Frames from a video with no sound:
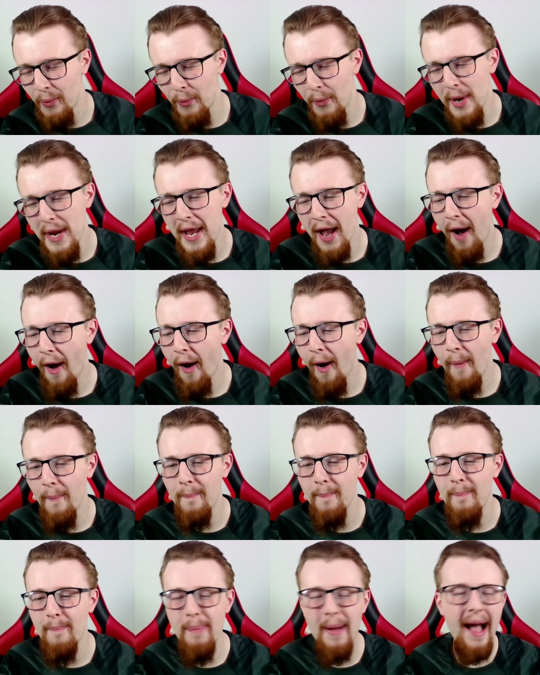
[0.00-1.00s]
We are
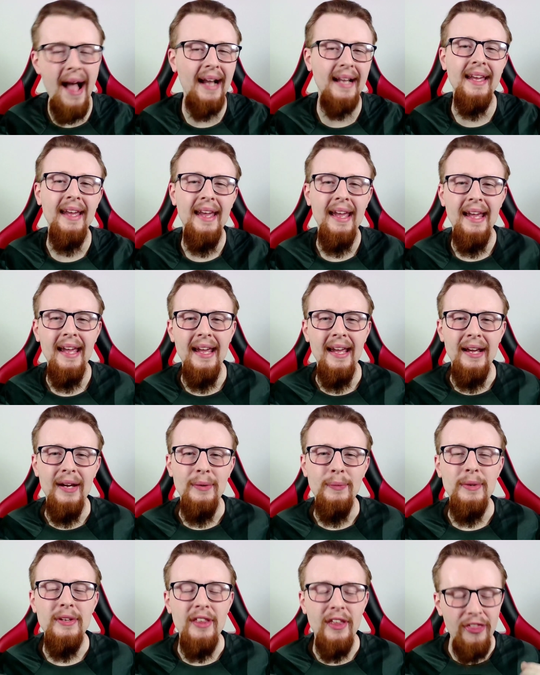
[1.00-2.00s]
back
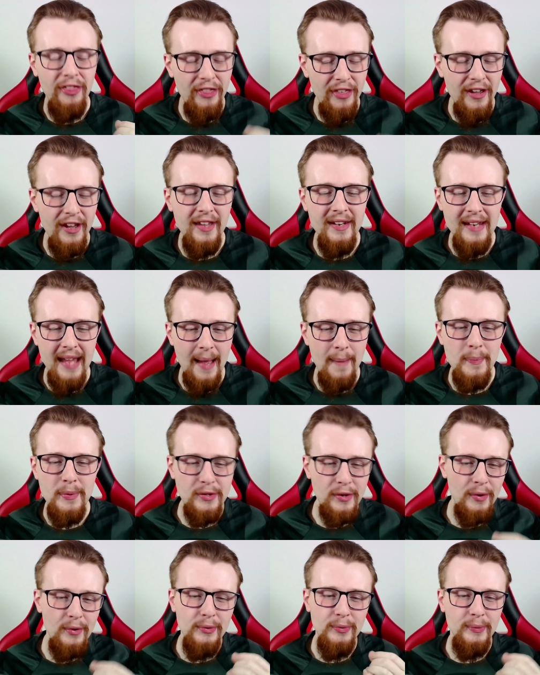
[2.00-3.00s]
with a third
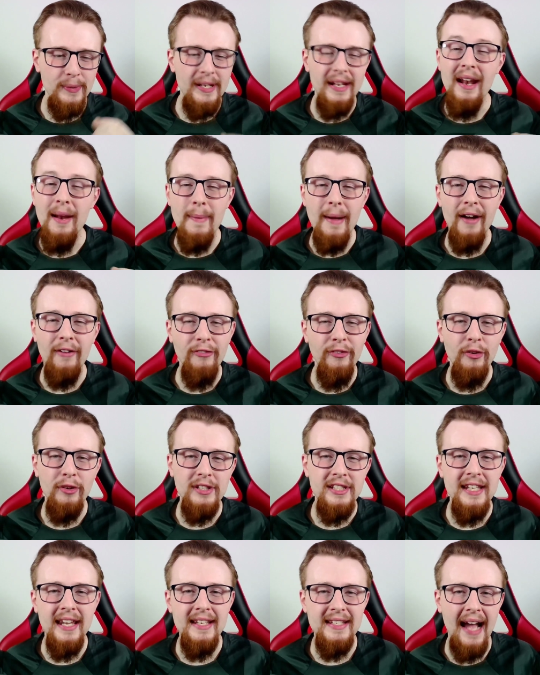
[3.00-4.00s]
episode within about
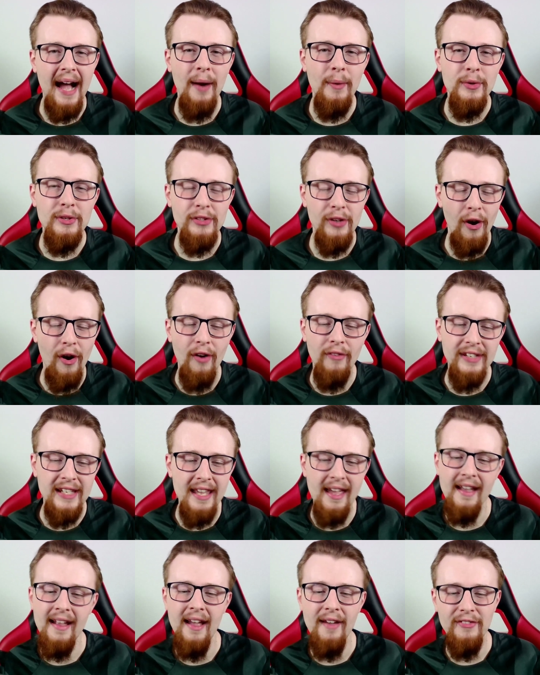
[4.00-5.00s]
48 hours of
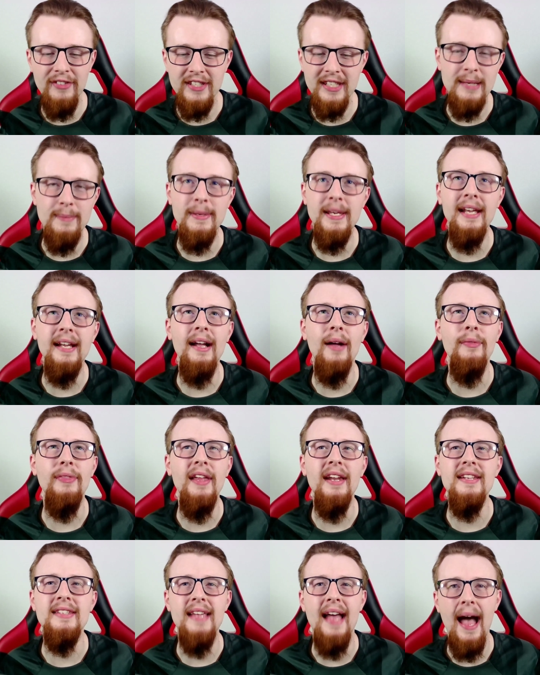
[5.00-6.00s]
Eafc being out. That
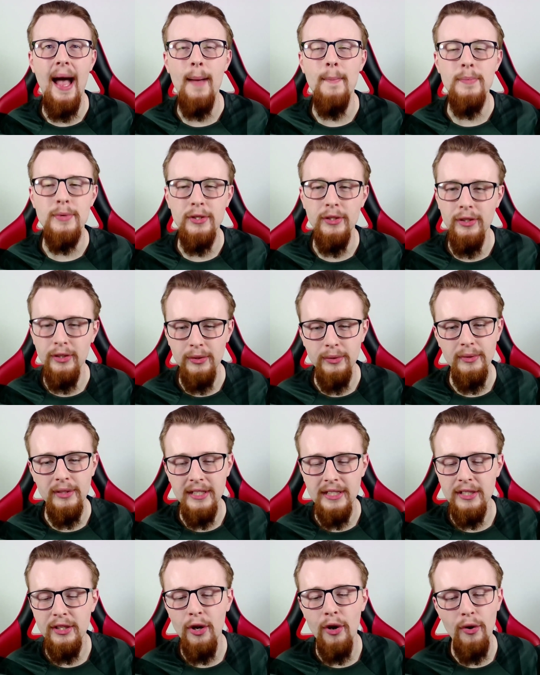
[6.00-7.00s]
is absolutely
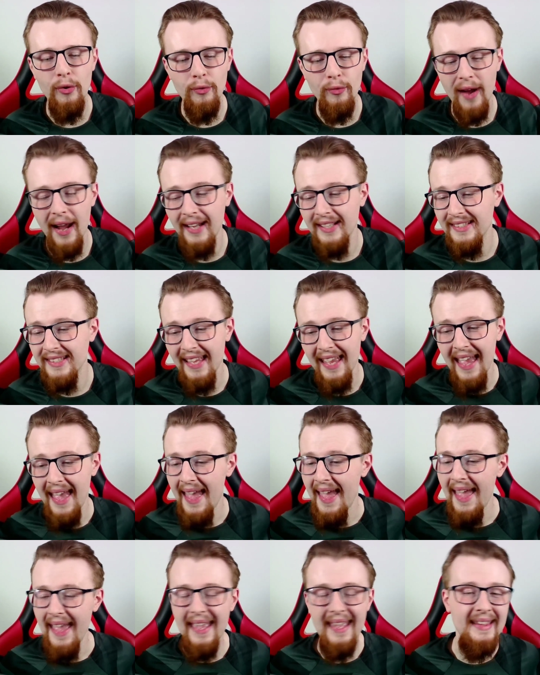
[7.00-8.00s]
correct.
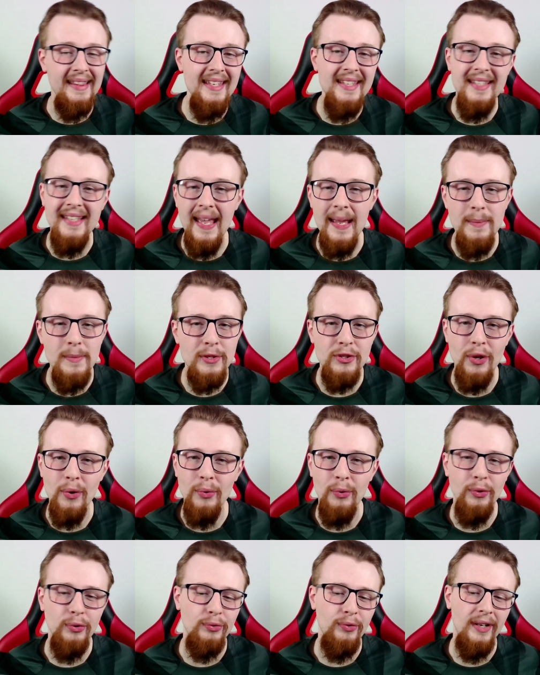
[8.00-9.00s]
This game is so
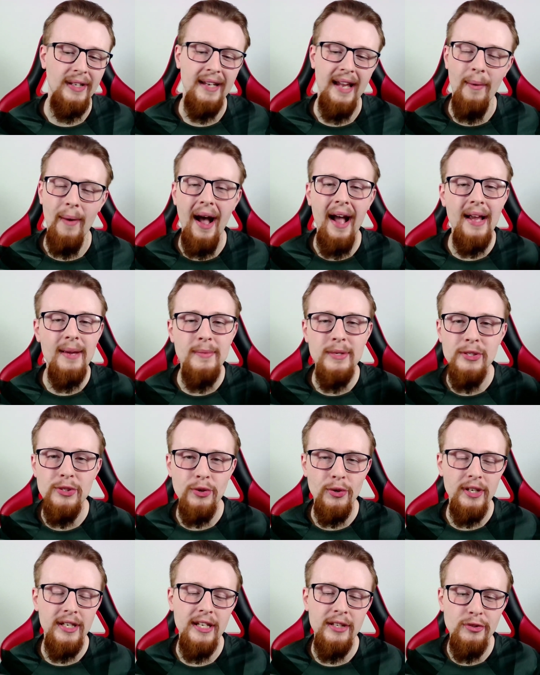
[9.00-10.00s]
good right now. I am
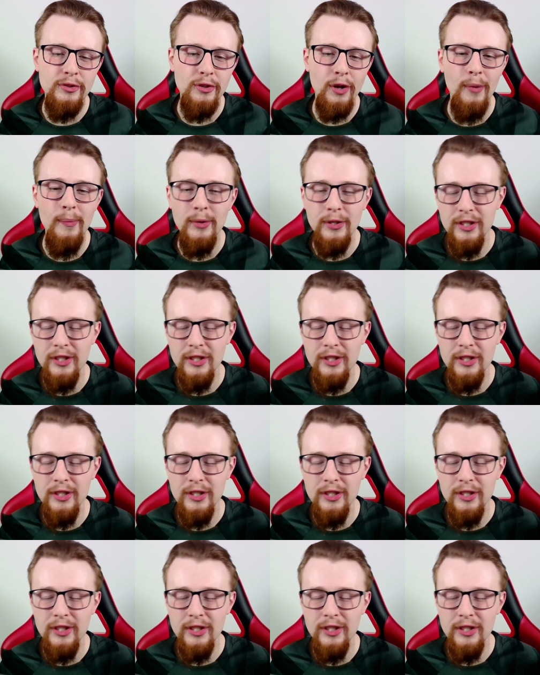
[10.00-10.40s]
enjoying it so much.